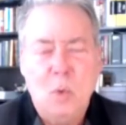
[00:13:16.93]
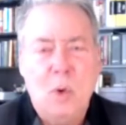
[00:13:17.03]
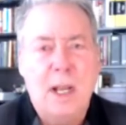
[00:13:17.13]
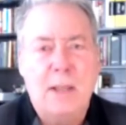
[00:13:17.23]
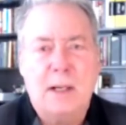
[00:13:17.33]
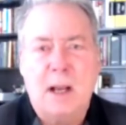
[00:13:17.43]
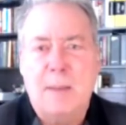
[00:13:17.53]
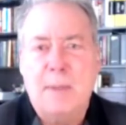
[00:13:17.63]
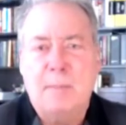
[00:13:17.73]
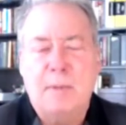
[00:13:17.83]
One other
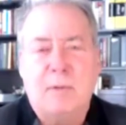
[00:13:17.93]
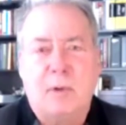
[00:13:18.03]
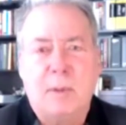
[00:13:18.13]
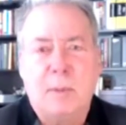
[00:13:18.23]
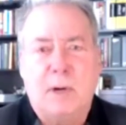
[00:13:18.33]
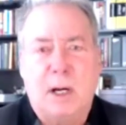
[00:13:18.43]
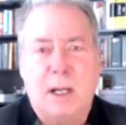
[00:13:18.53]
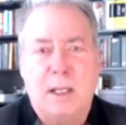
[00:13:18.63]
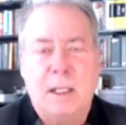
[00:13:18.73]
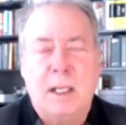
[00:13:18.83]
comment before we move
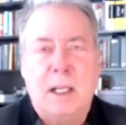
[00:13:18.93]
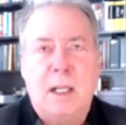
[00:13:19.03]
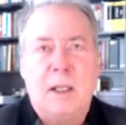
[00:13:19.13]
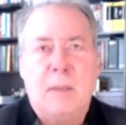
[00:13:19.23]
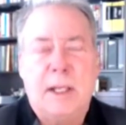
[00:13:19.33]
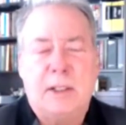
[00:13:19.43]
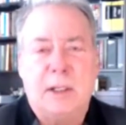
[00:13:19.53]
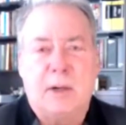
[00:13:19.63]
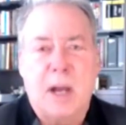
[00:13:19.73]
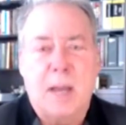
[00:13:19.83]
on. You
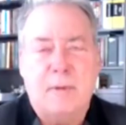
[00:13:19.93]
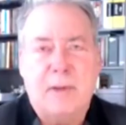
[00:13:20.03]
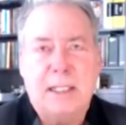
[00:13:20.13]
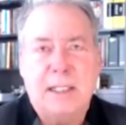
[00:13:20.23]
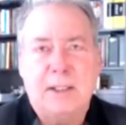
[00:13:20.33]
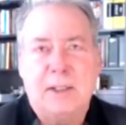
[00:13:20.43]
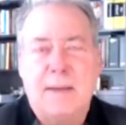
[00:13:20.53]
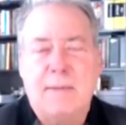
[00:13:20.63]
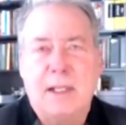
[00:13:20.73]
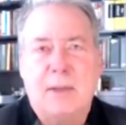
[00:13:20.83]
mentioned the crime of
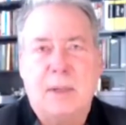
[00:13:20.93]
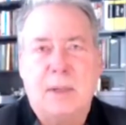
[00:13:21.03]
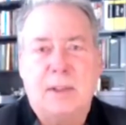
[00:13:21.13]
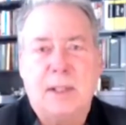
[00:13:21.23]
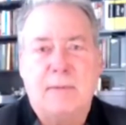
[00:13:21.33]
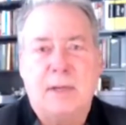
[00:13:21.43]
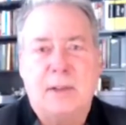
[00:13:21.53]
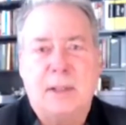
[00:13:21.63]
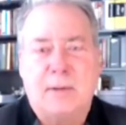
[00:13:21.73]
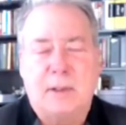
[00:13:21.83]
1873, which I've
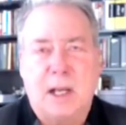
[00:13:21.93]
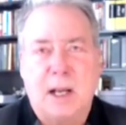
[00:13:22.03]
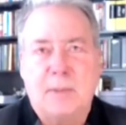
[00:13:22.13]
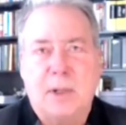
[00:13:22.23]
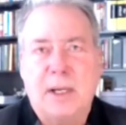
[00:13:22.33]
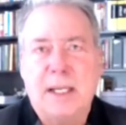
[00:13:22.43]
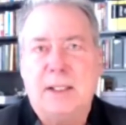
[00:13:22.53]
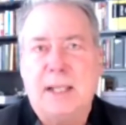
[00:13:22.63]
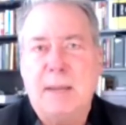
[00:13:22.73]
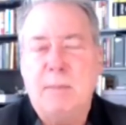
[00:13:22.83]
done several times. There
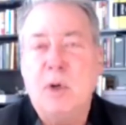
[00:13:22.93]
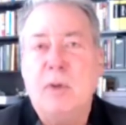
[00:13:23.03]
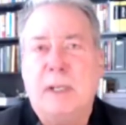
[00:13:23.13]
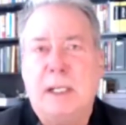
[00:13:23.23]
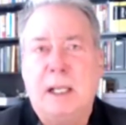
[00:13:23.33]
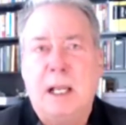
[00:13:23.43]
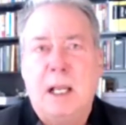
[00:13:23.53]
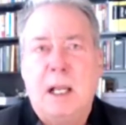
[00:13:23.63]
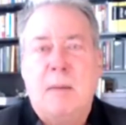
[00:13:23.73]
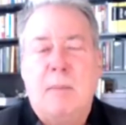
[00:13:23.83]
is a movie
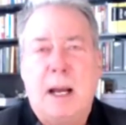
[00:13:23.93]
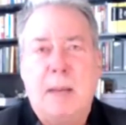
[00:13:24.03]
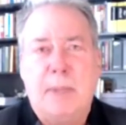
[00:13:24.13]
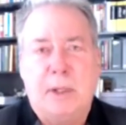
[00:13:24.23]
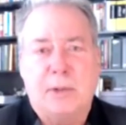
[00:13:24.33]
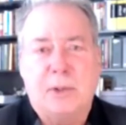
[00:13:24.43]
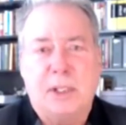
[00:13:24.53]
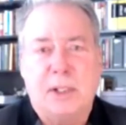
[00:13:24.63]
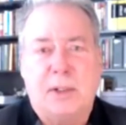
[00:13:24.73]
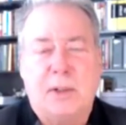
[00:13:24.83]
by Bill
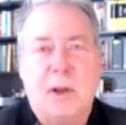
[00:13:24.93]
Still